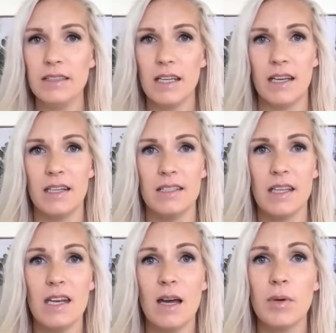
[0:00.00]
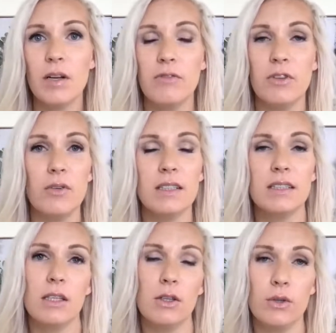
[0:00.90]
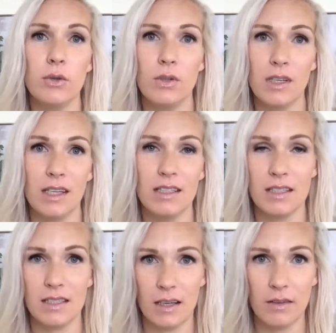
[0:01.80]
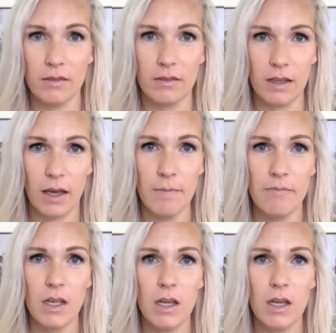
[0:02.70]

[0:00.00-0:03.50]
And that is the number of units that you need to sell. Okay.